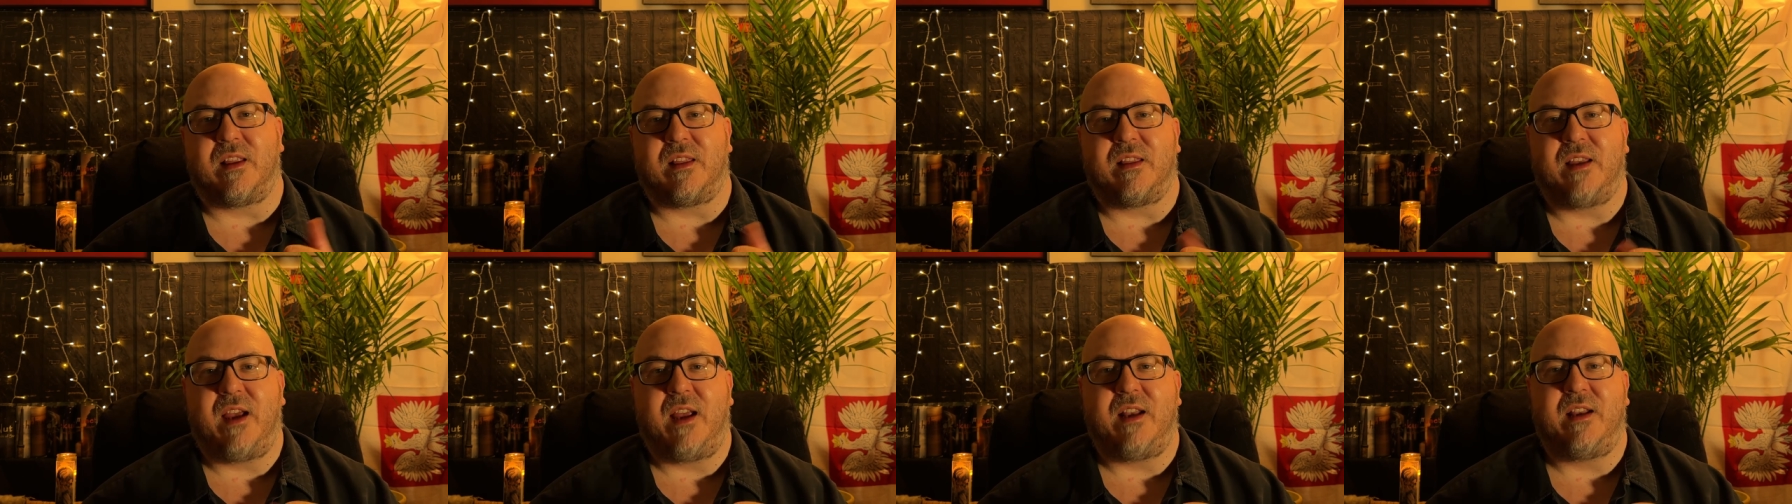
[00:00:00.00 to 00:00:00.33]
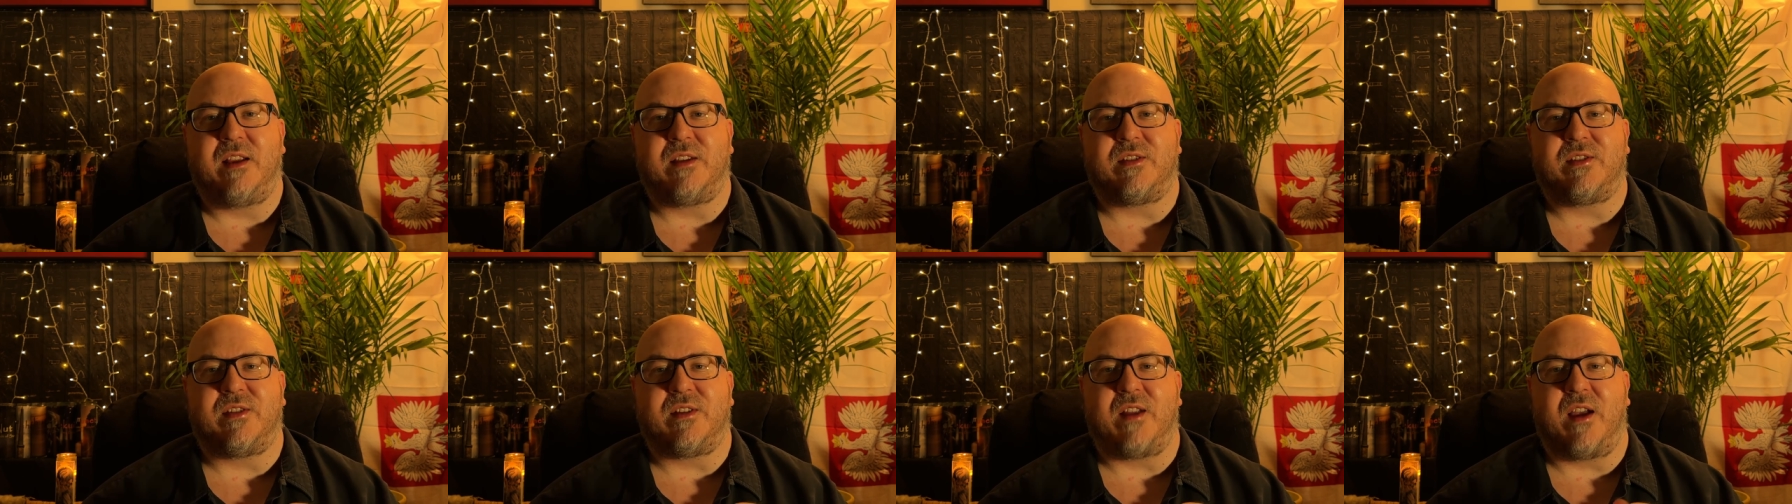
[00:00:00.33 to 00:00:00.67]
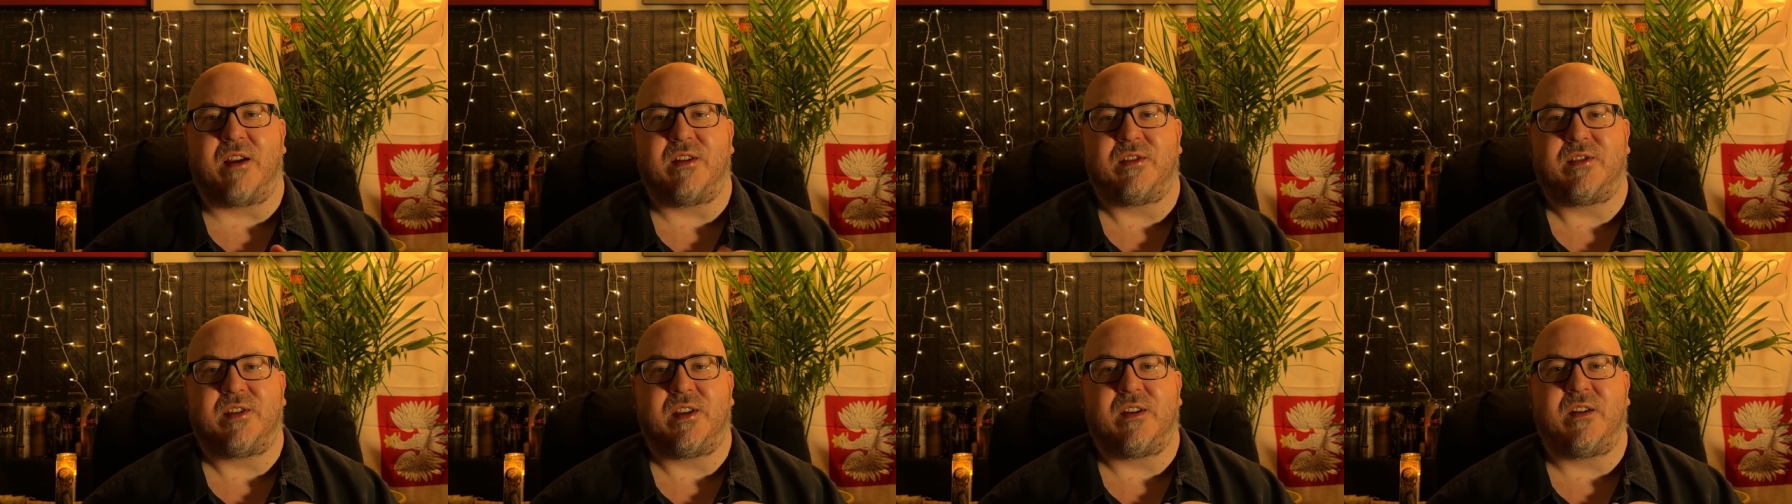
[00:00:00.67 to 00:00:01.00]
latest in
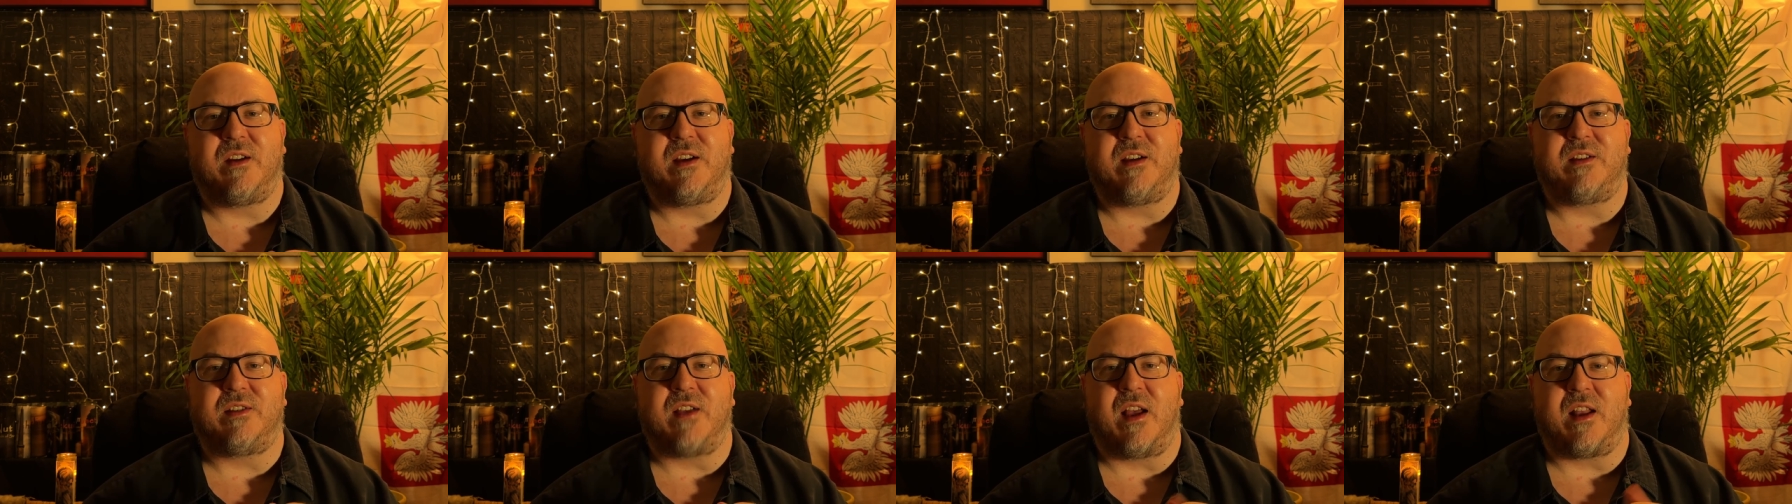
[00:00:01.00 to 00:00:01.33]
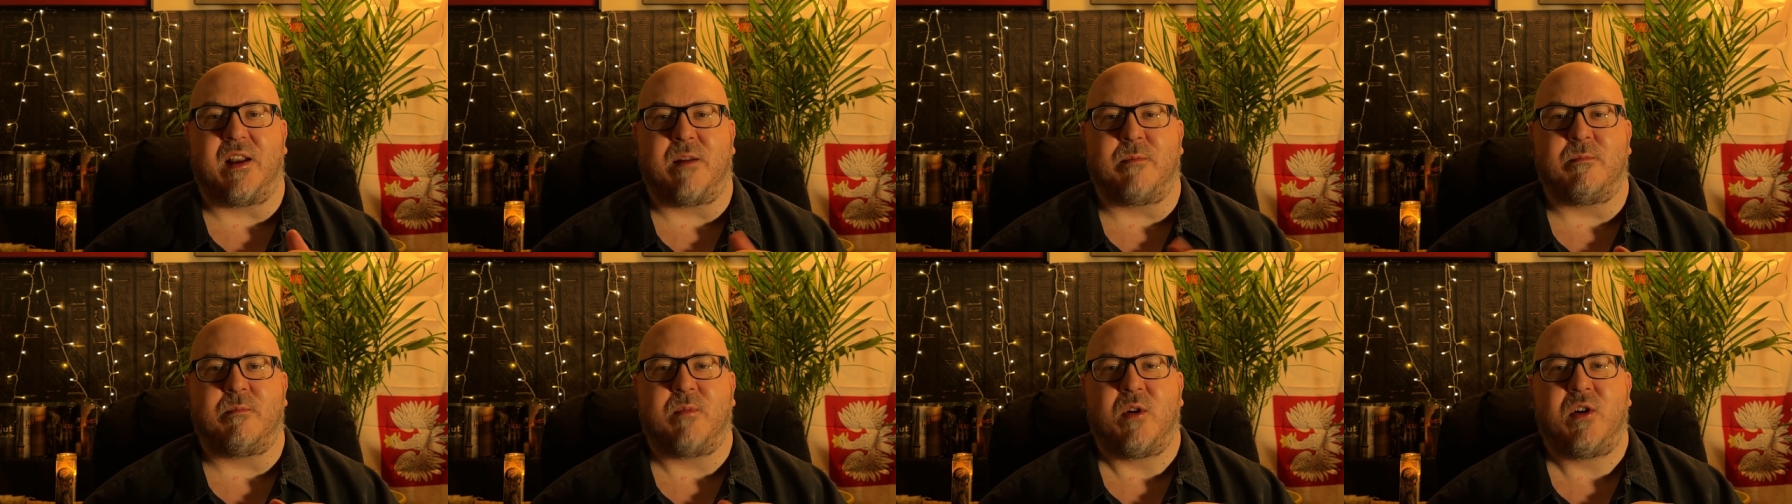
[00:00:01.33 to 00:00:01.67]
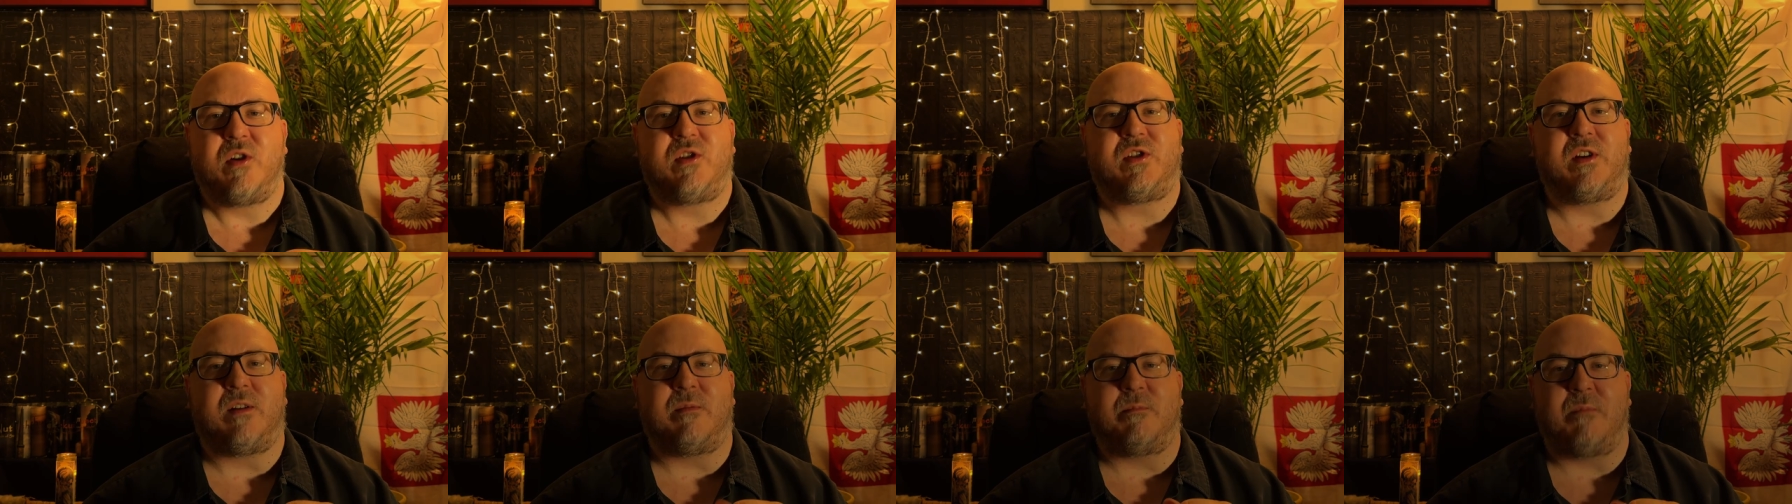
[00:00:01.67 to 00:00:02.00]
our series on
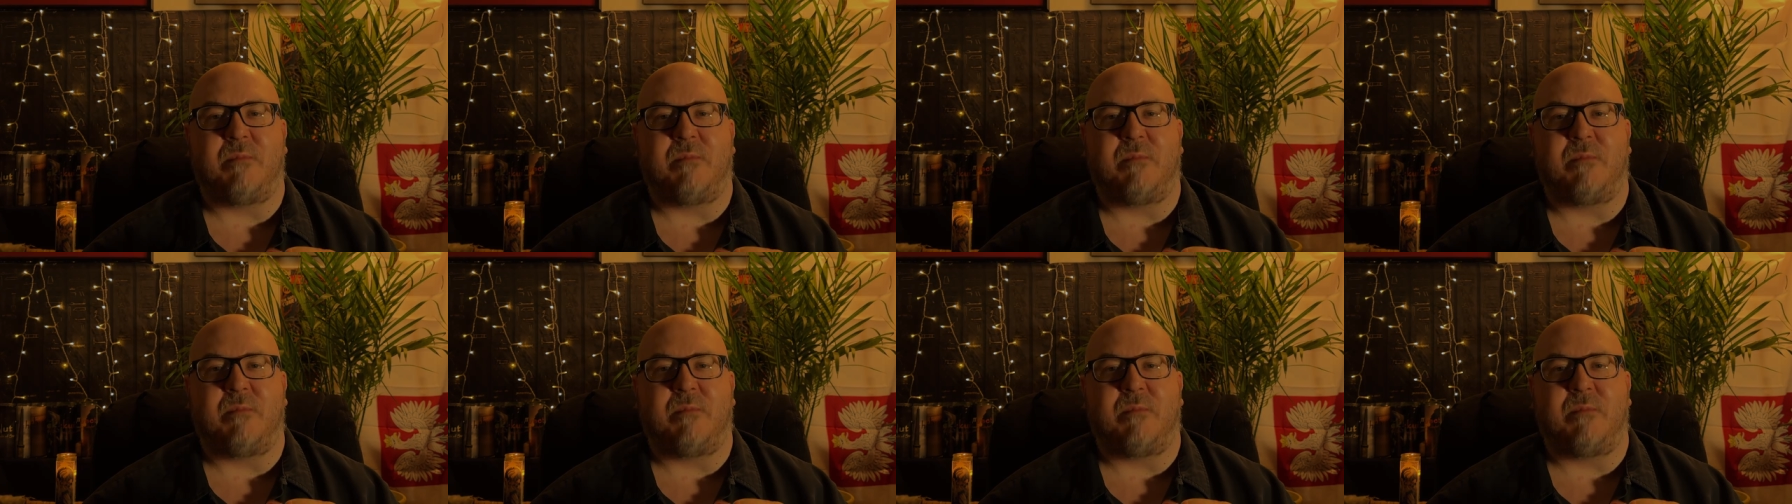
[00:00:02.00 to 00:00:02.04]
Emergent